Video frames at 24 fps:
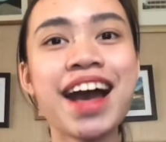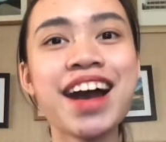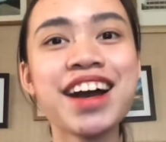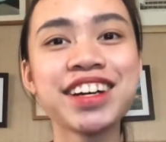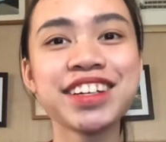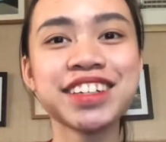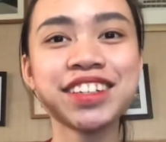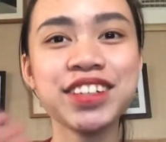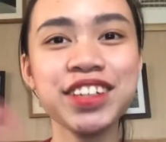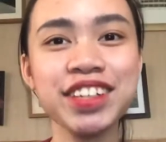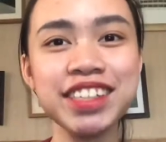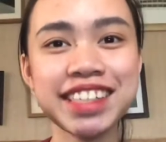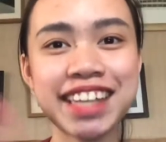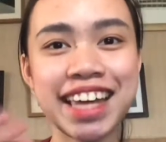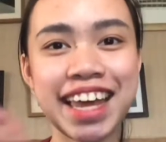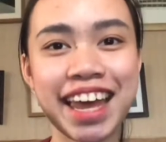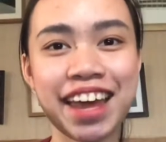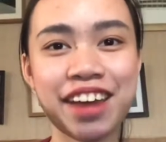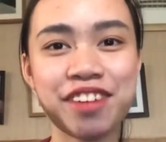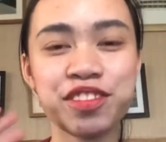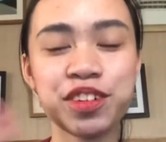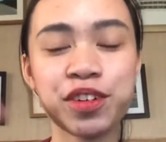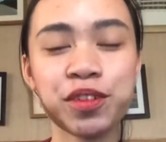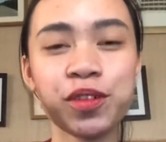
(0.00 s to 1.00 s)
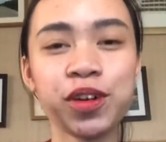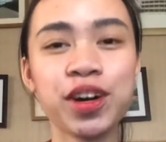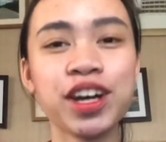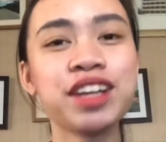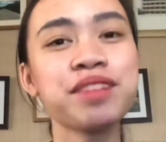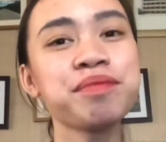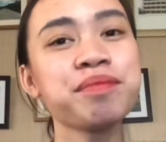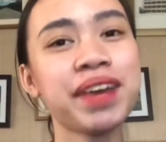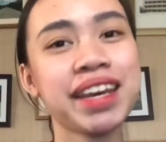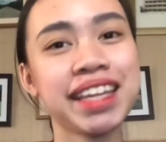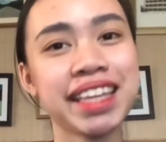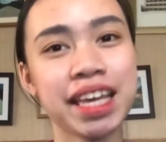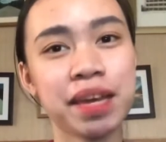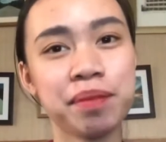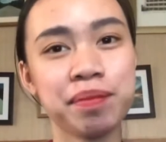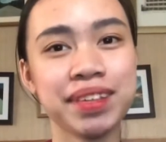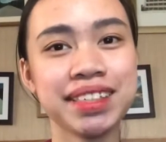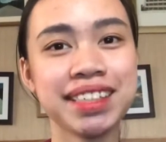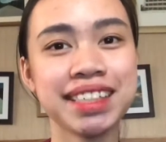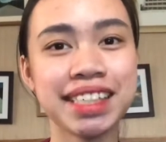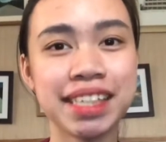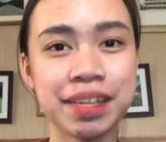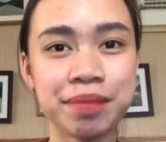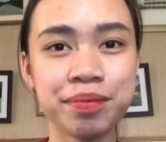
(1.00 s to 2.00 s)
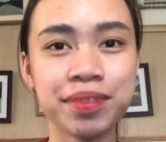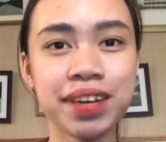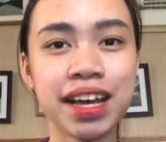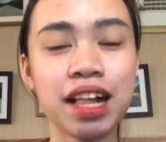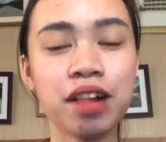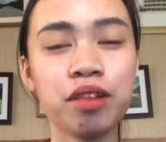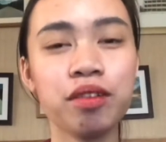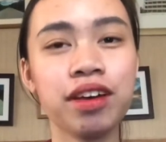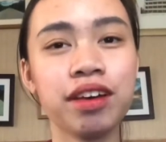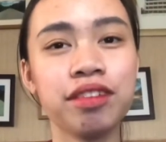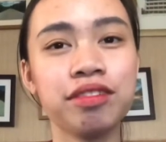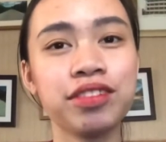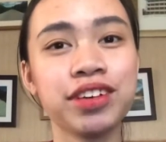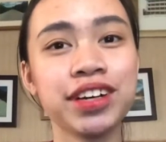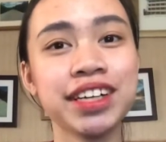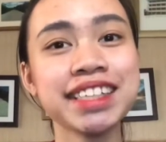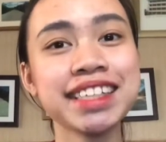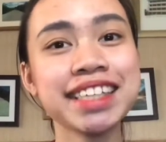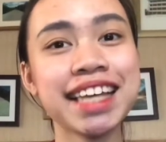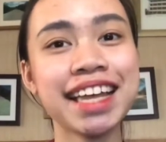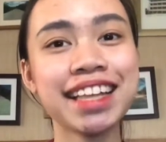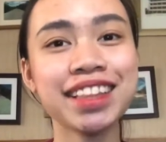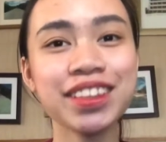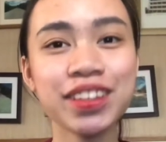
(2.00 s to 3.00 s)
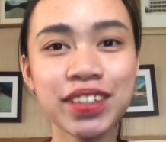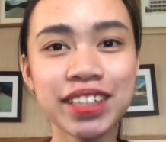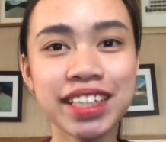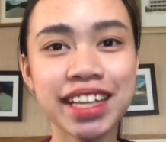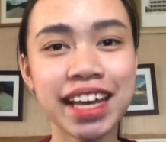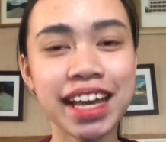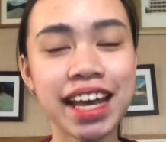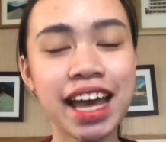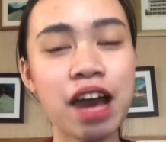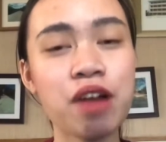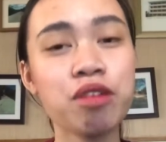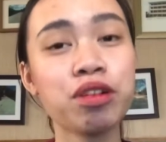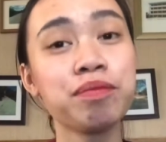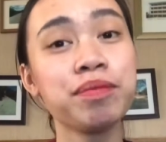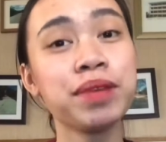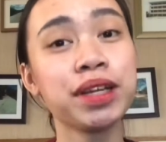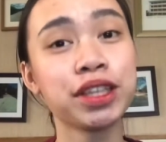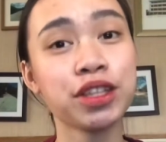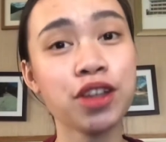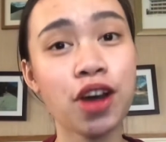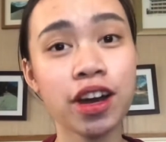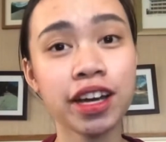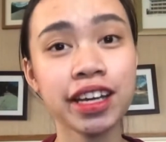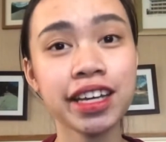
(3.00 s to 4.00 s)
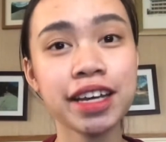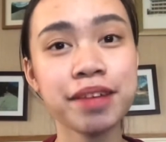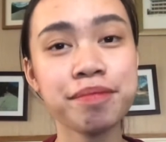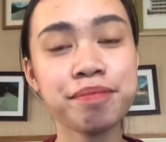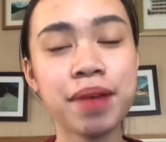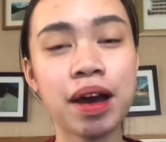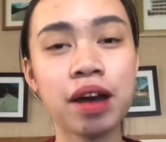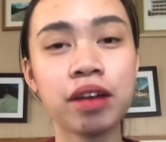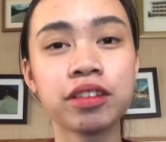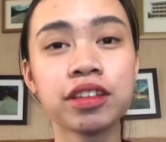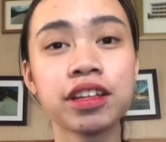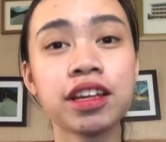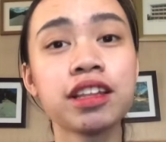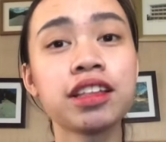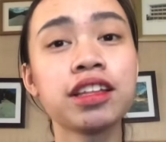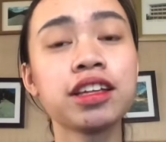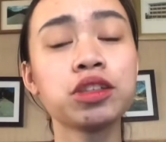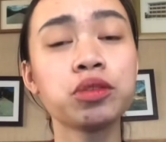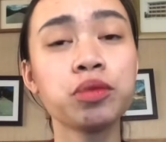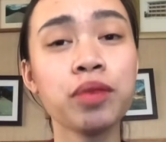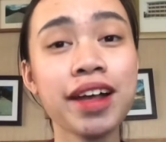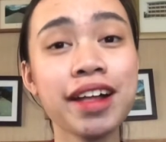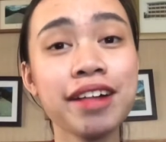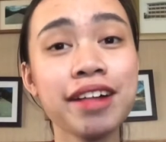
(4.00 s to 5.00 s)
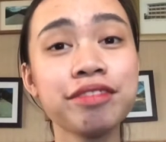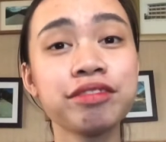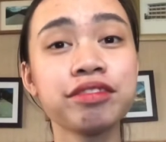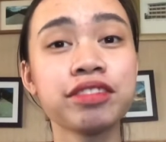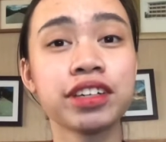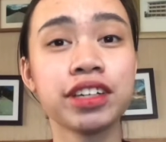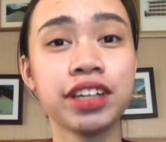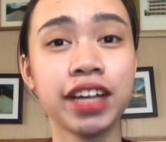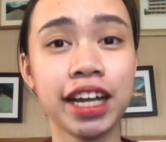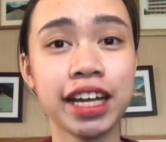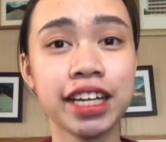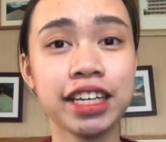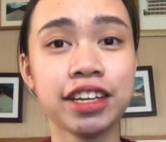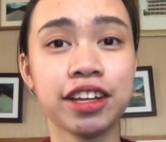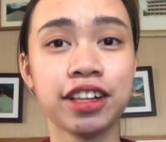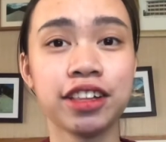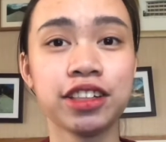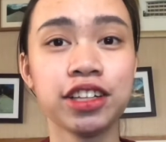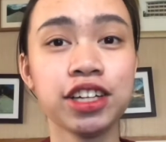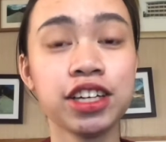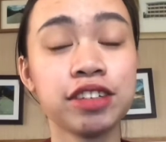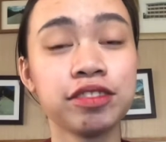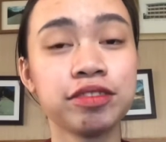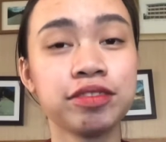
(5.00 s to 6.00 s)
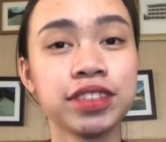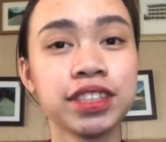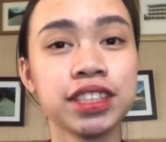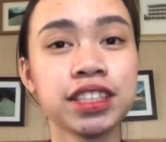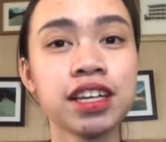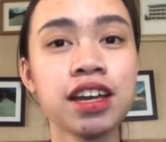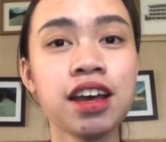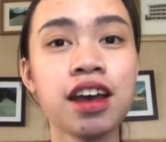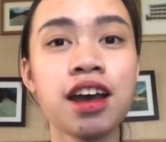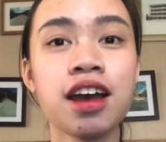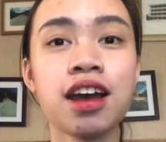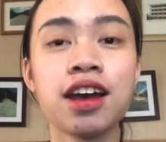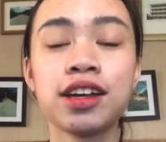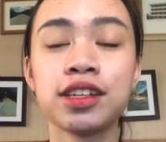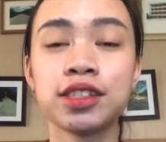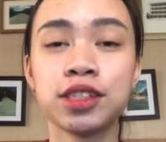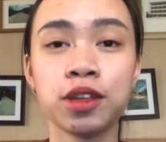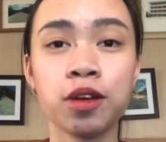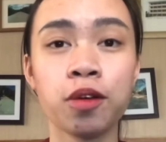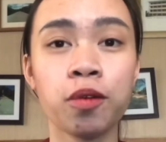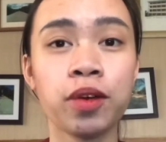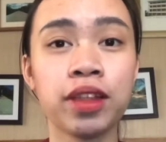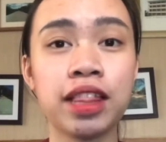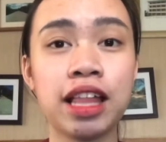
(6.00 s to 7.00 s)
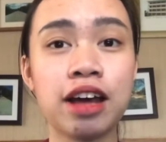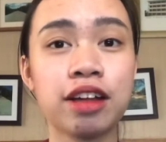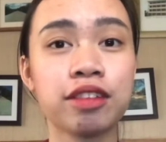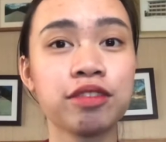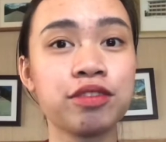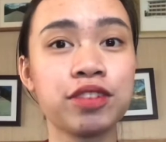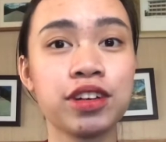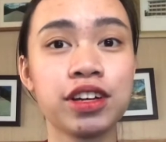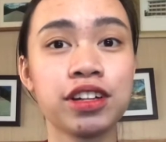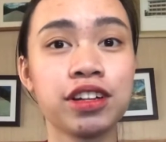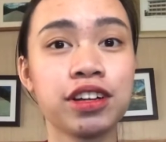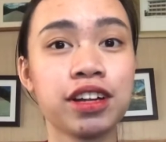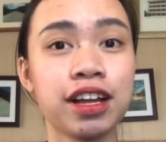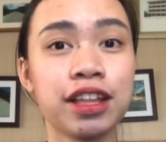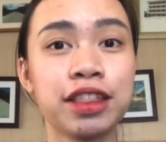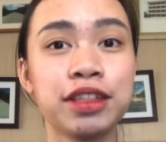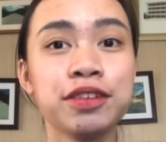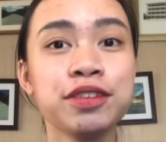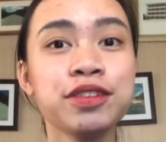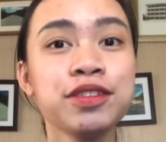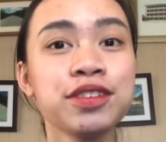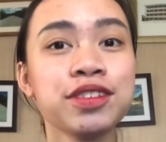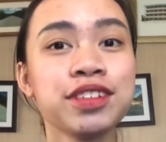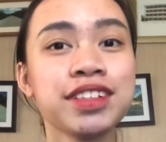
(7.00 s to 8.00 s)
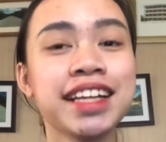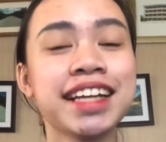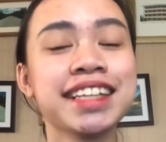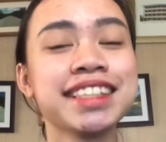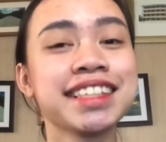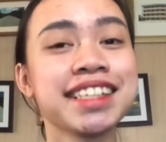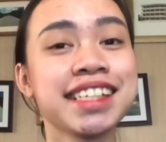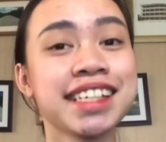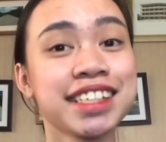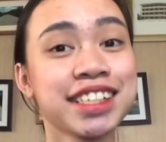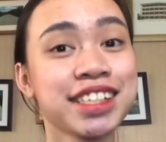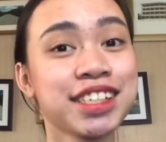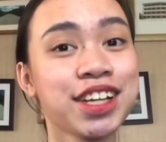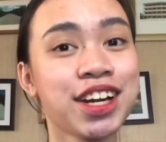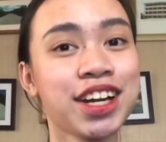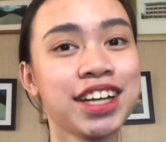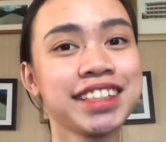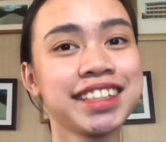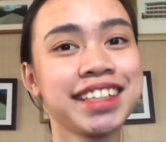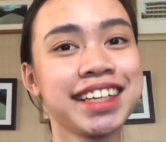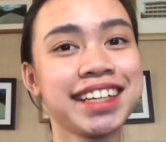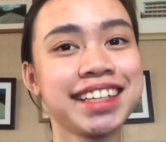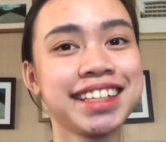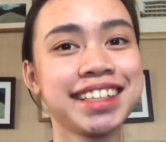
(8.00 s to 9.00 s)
Good day everyone, my name is Huevos and today I will be talking about the 12 cranial nerves. So without further ado, let's get started.